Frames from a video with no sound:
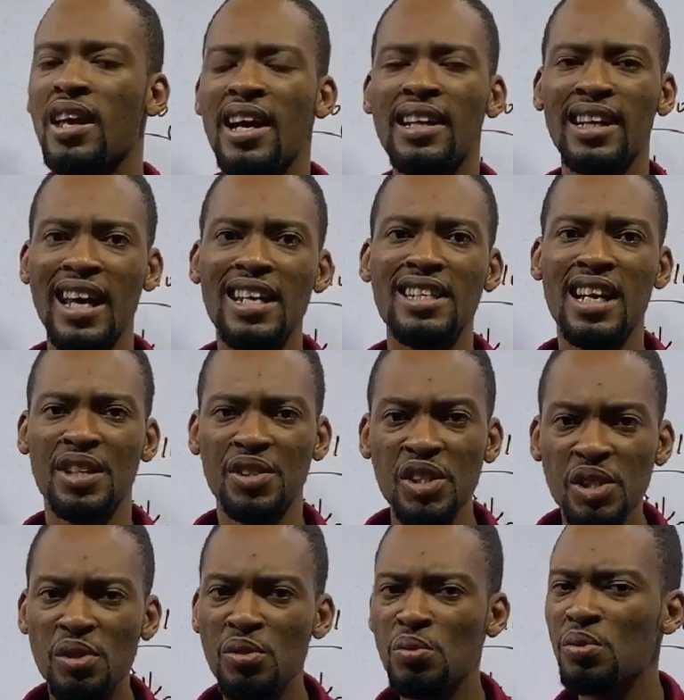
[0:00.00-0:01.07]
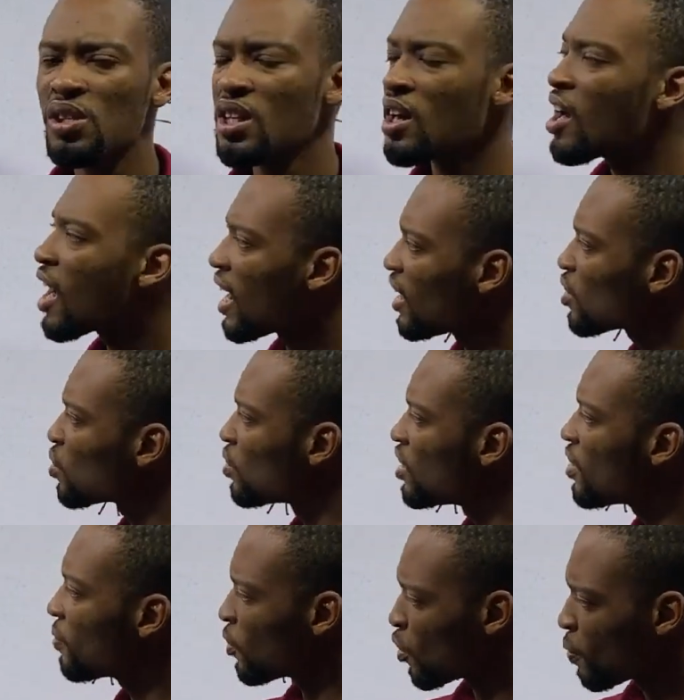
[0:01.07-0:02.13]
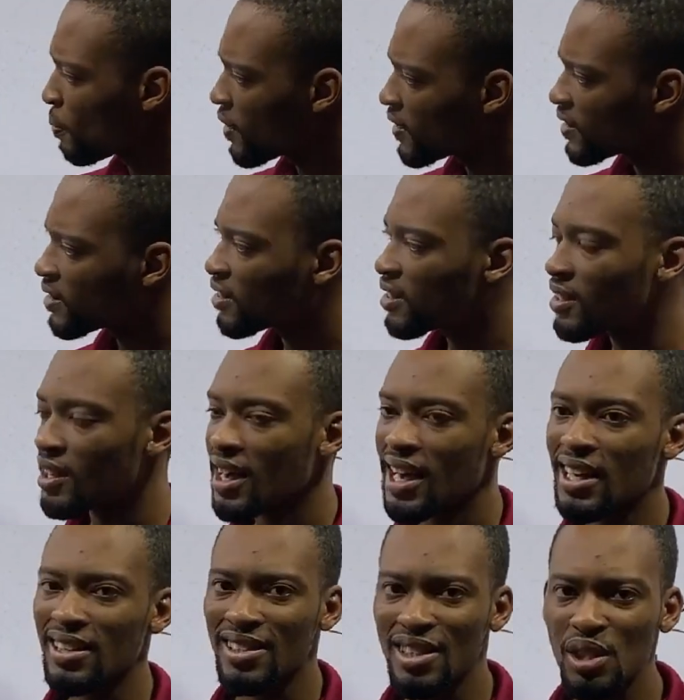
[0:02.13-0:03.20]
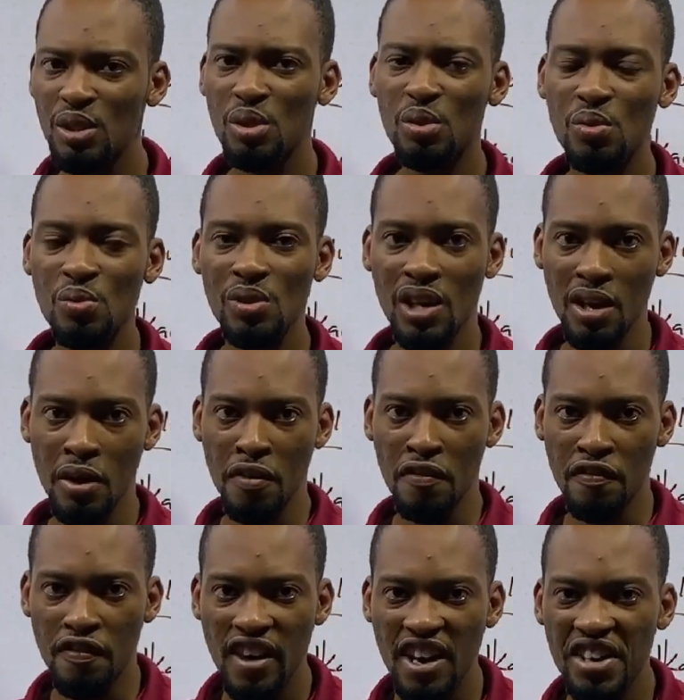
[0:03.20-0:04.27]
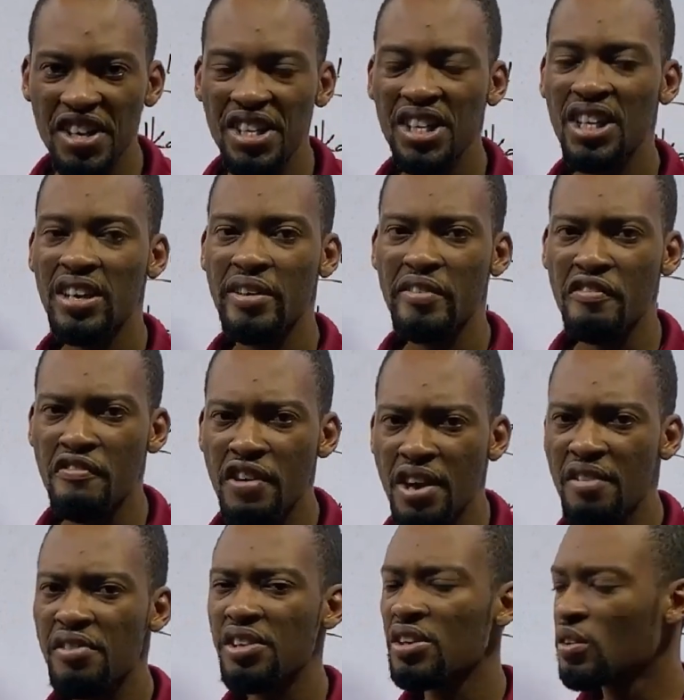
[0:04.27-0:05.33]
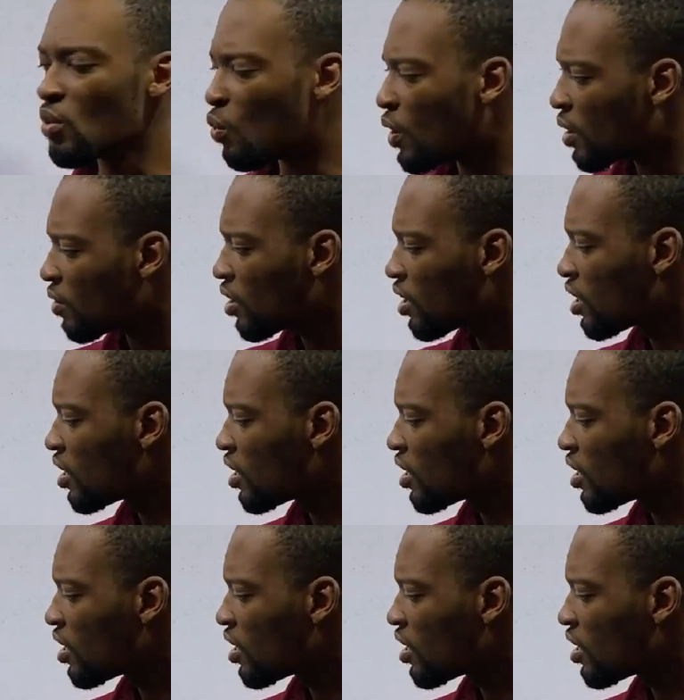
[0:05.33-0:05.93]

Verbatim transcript: And I shall teach you how to name compounds and teach you very, very well.